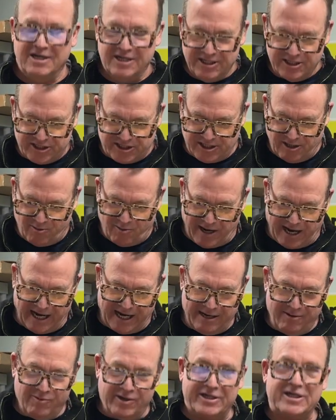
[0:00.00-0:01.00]
So
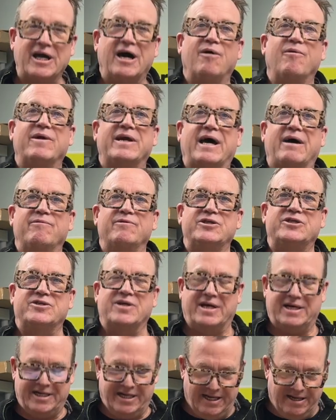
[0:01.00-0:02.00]
I would go and I would
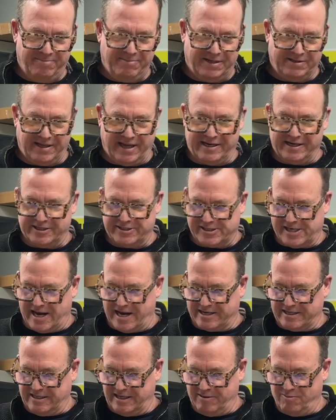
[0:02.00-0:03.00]
try to emulate
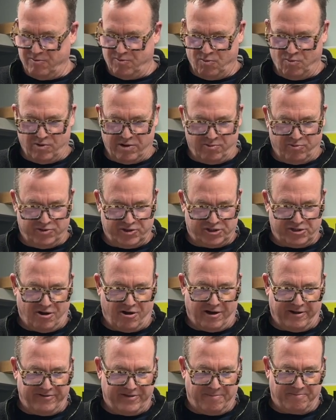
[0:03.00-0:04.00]
exactly what was
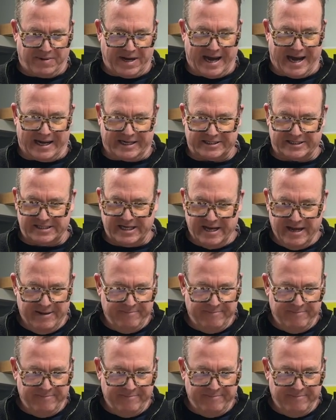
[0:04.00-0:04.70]
on the box.